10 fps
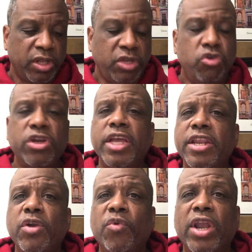You're getting
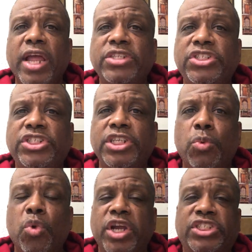in a relationship
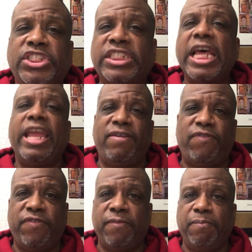where it's safe.